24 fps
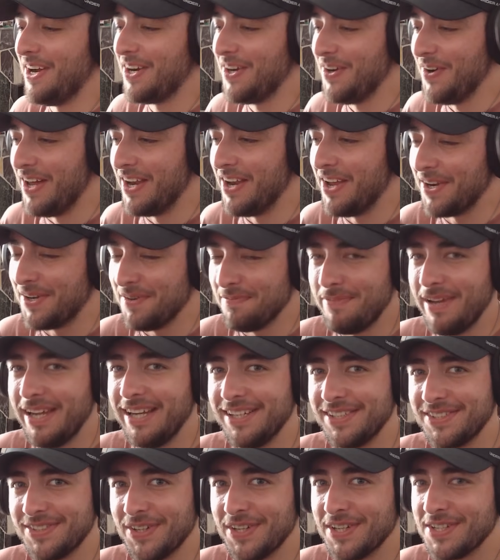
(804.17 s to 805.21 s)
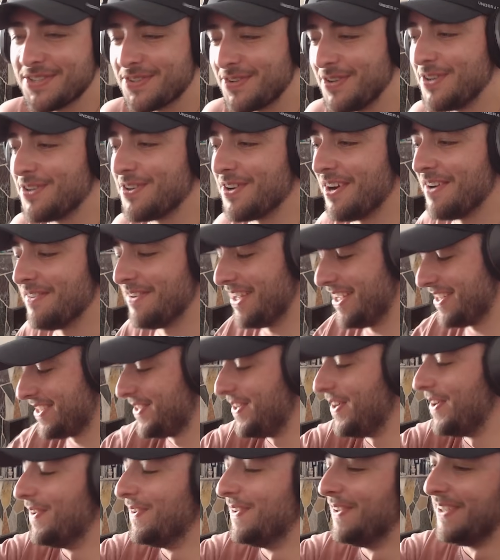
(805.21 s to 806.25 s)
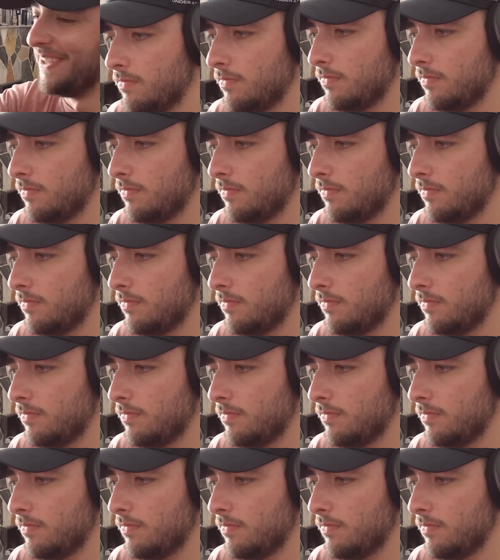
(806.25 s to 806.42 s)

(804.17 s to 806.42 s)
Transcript: I quite like a pink Sonic screwdriver, that's cool.